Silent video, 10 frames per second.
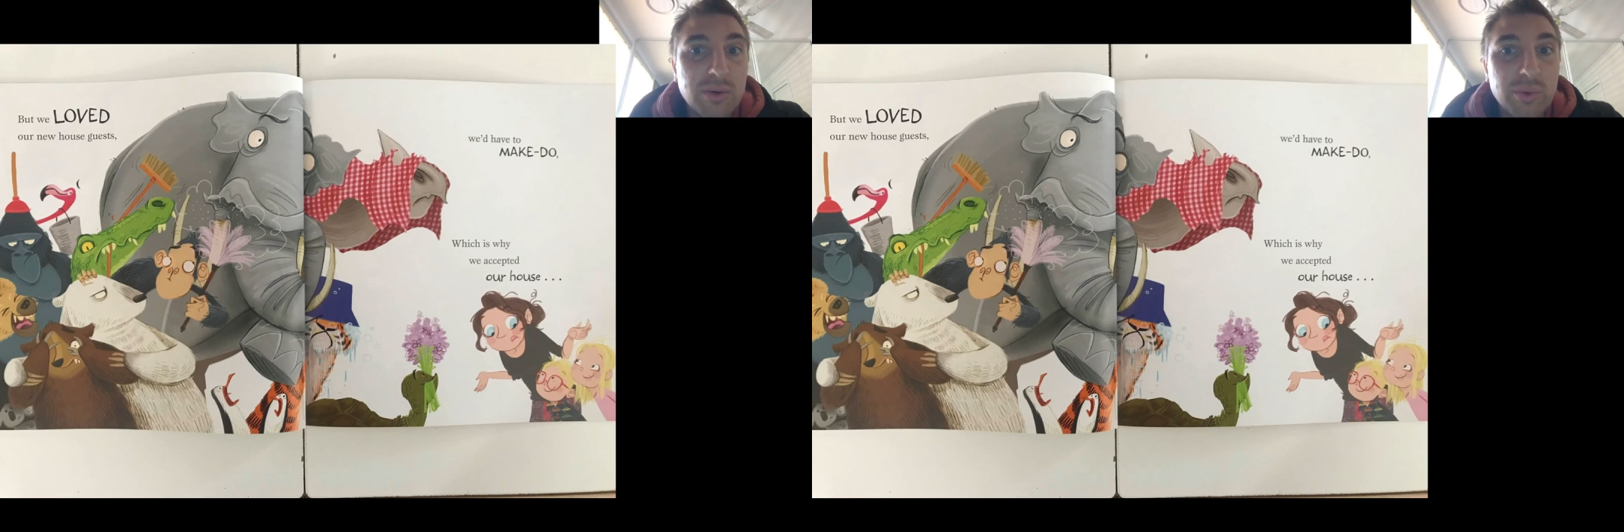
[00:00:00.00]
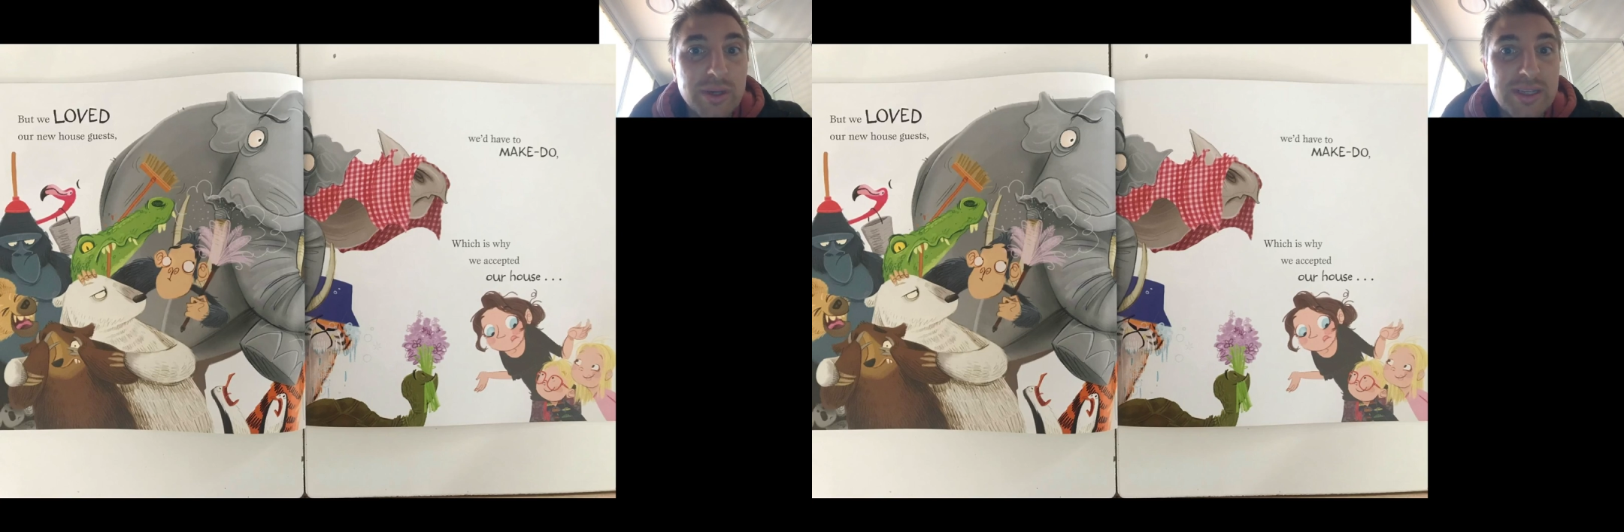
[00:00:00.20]

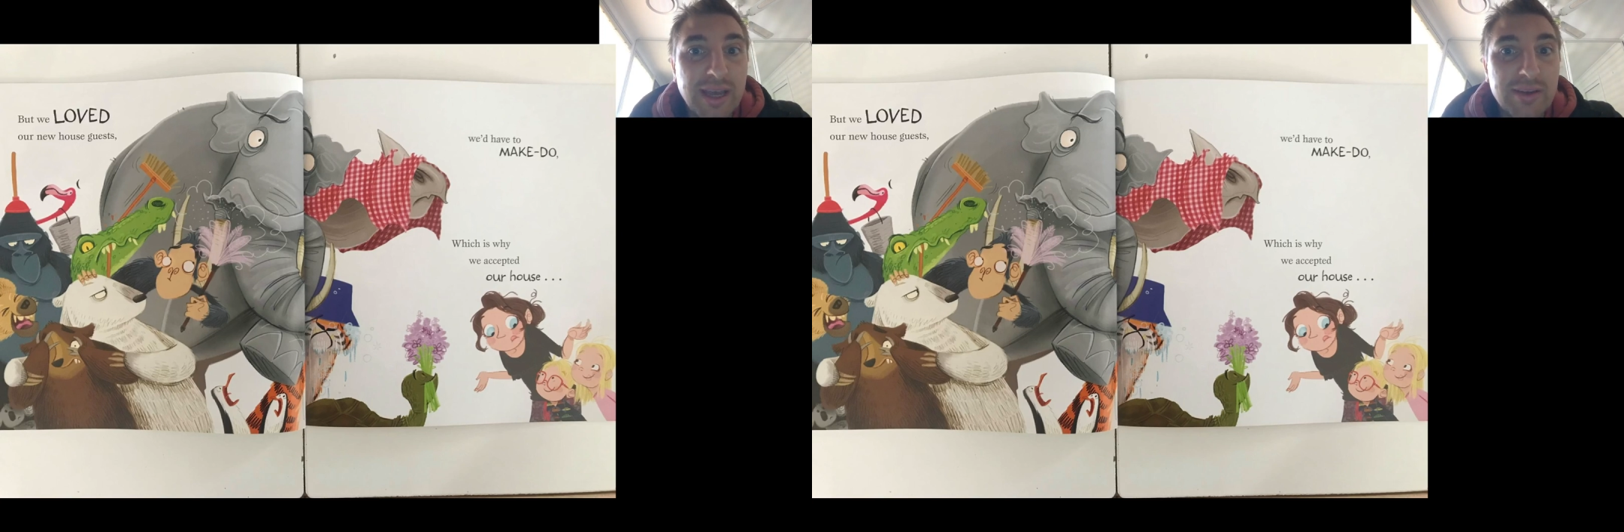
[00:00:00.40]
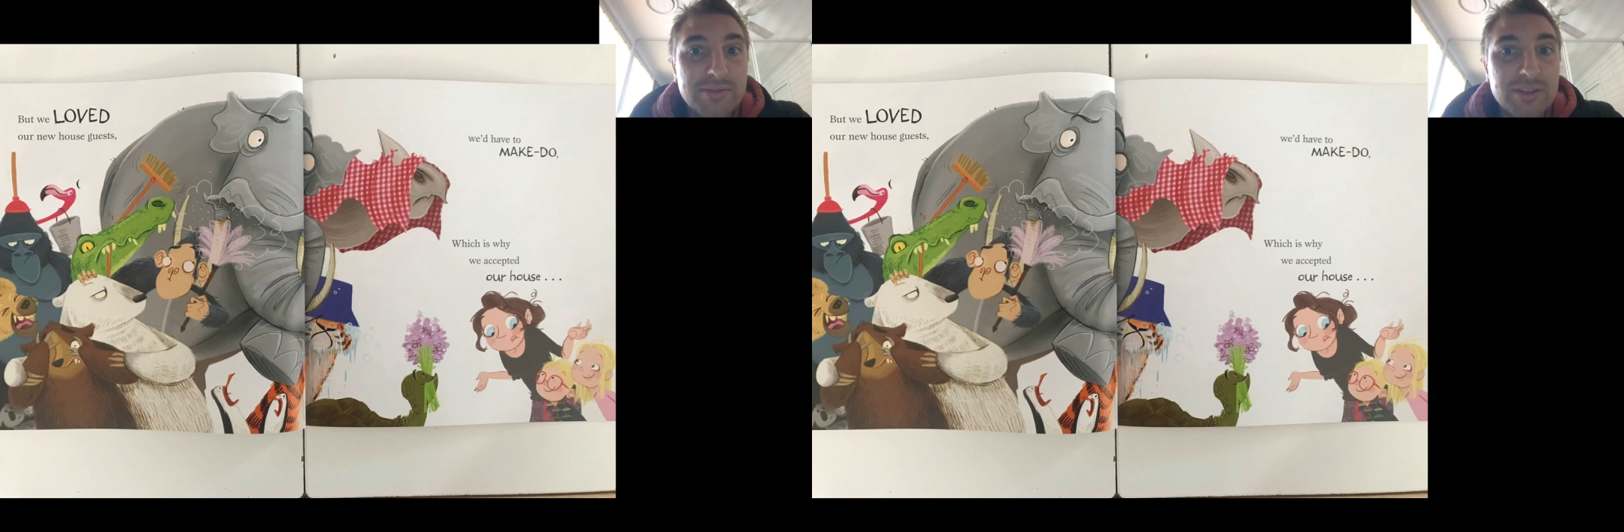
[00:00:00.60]
We'd
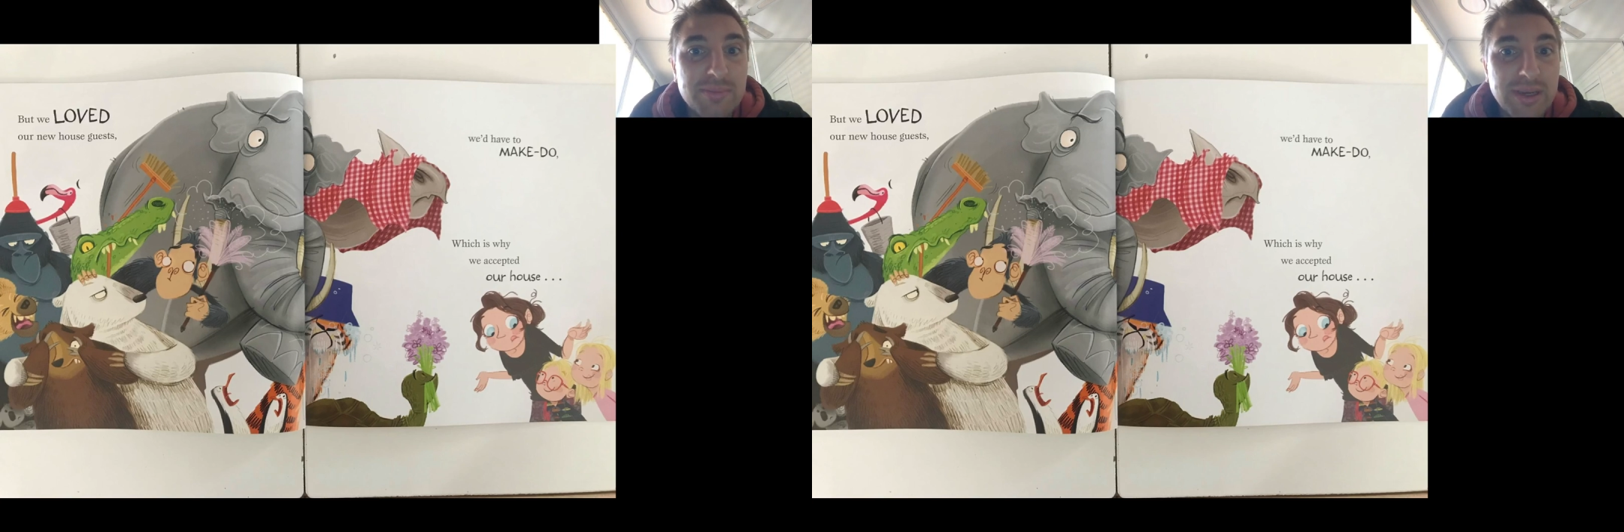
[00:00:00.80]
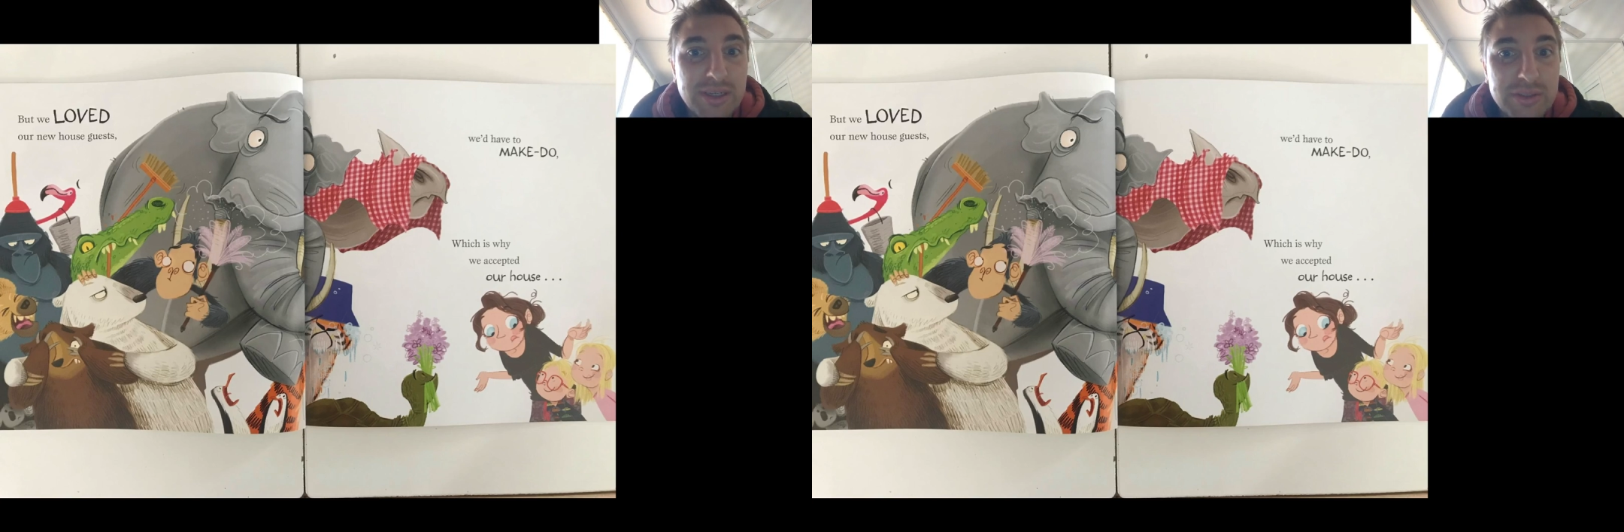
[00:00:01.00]
have to
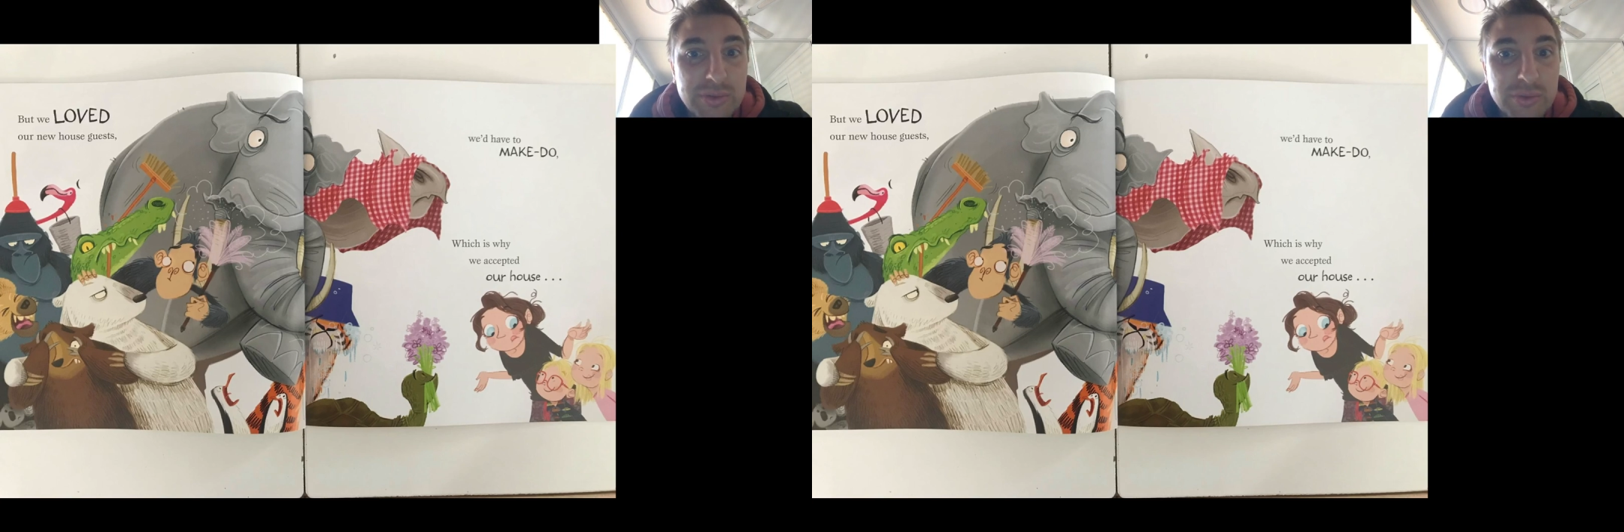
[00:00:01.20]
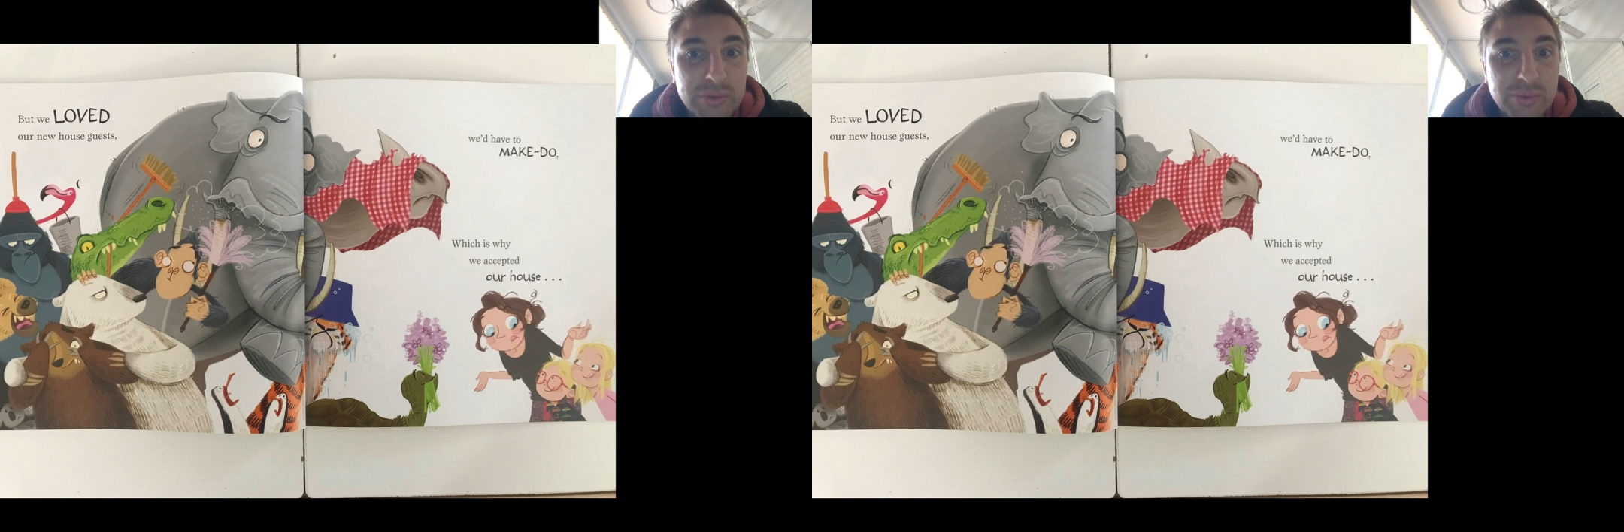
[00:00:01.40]
make do,